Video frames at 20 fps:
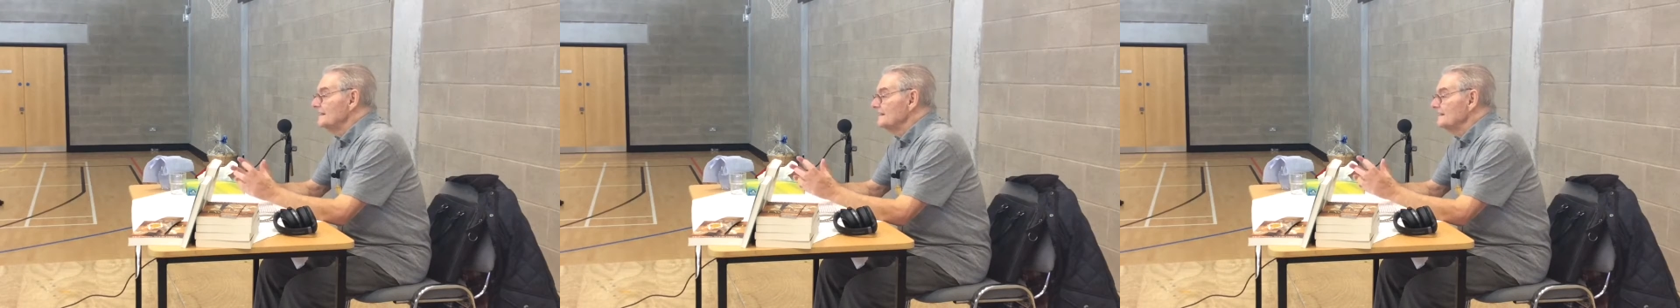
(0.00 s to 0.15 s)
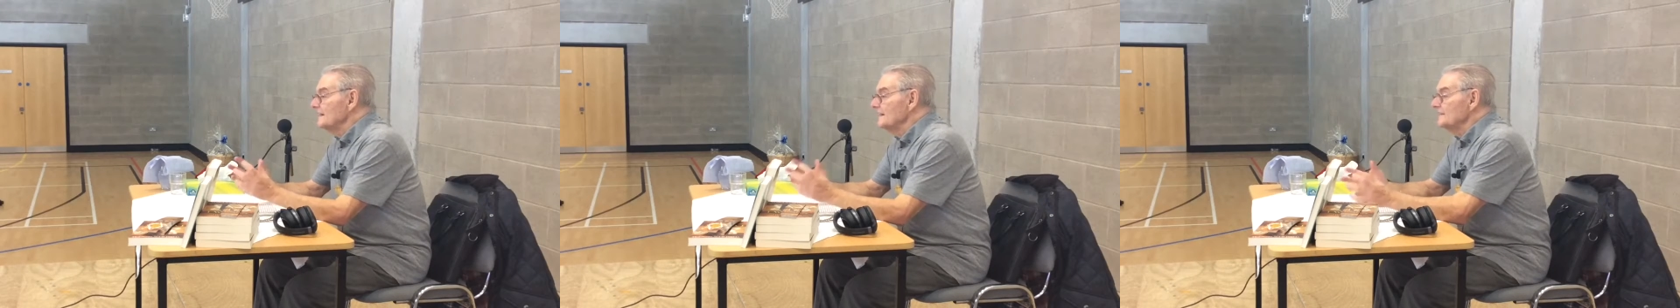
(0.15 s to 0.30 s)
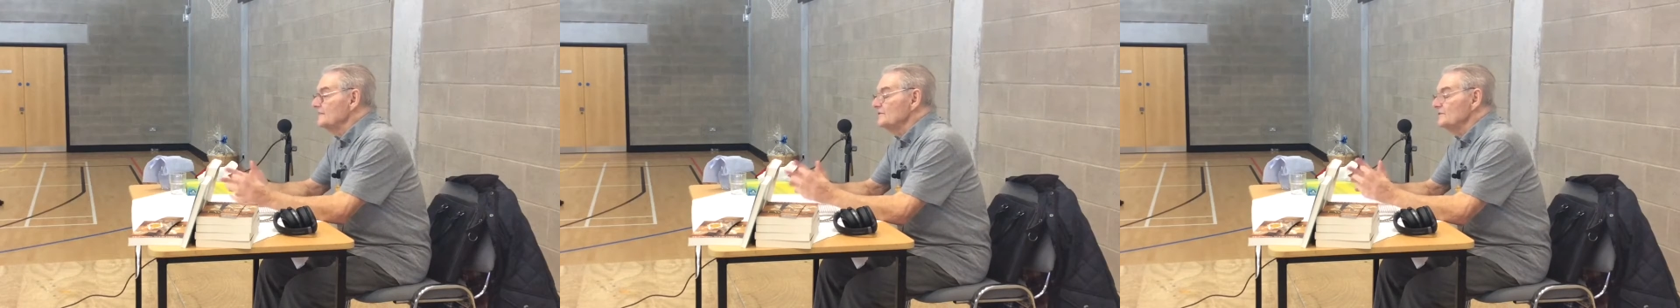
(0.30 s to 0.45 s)

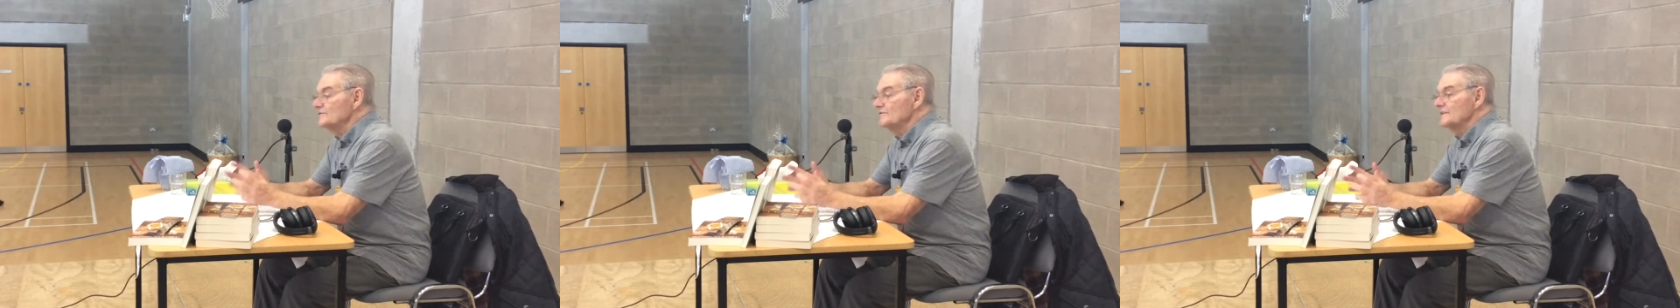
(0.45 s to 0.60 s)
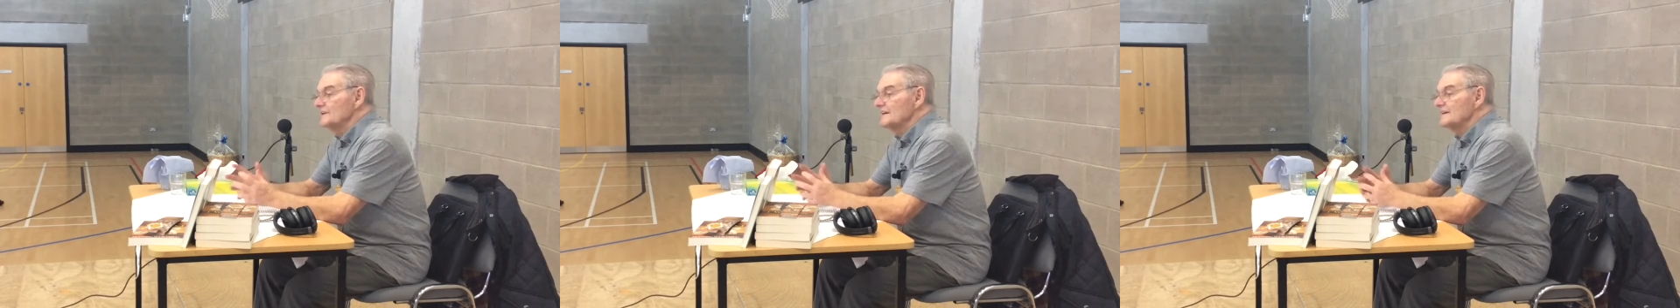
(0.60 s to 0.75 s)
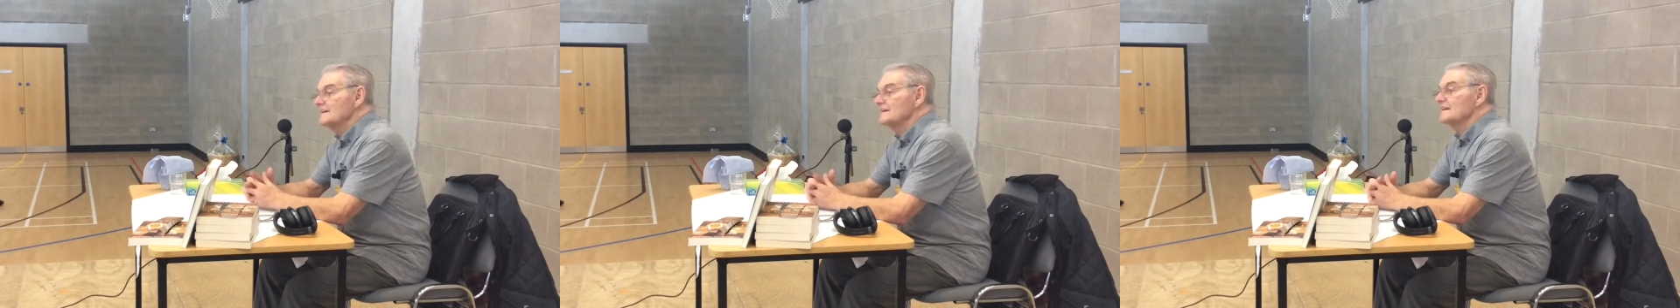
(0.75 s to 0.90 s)
Can you
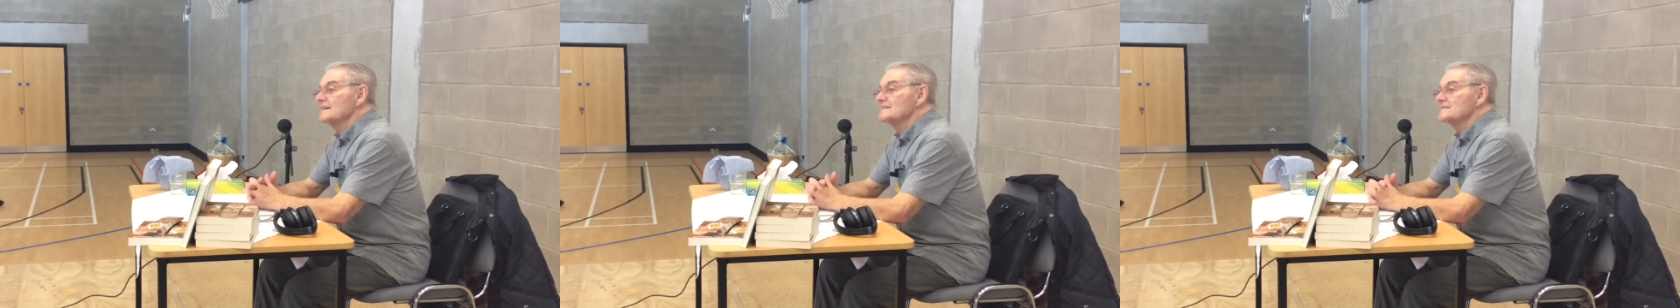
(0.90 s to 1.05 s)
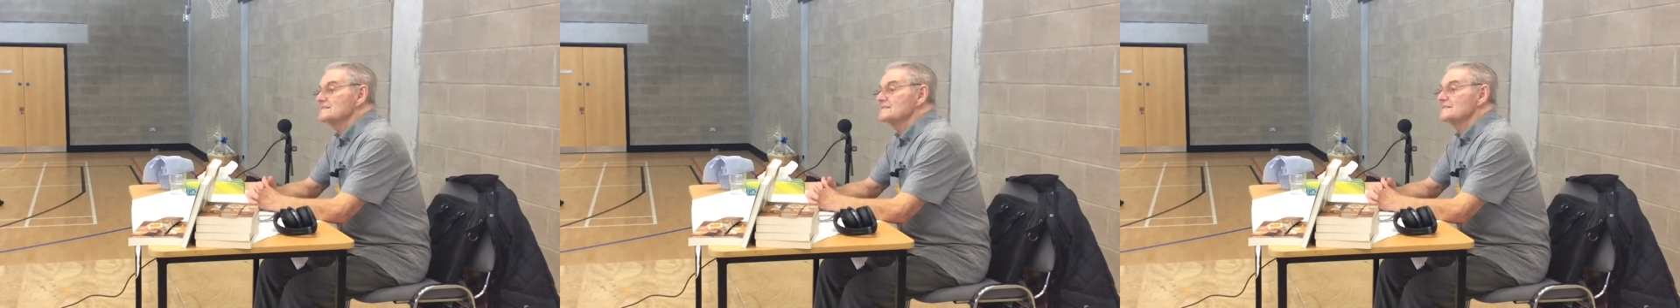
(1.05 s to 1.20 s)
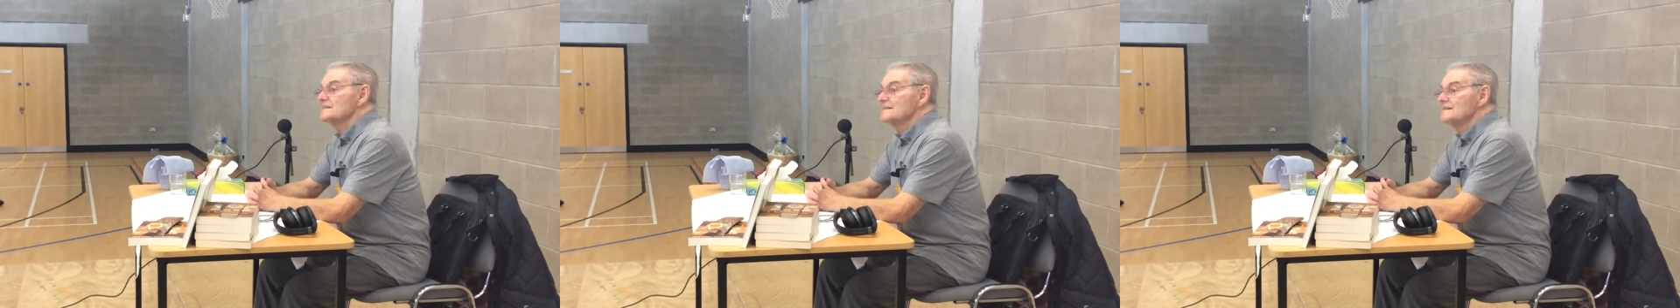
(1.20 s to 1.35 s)
get
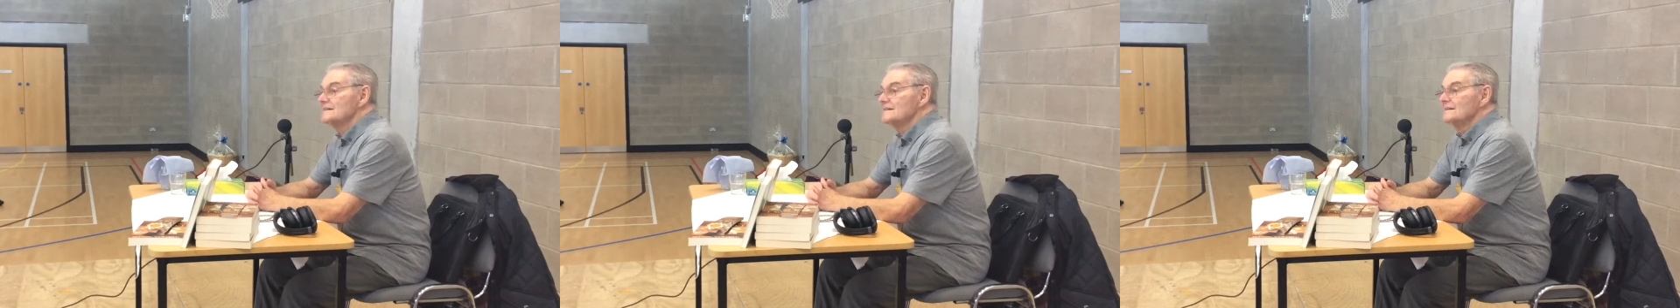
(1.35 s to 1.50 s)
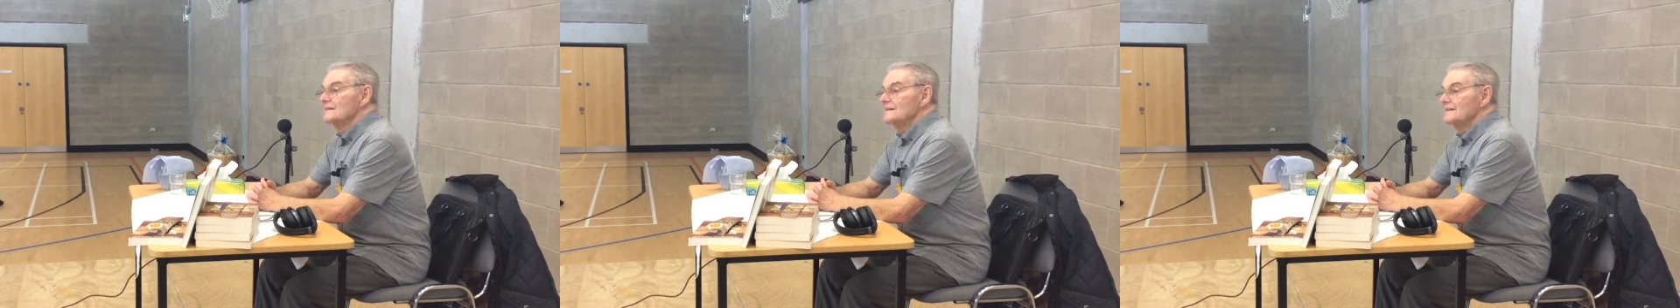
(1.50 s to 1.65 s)
us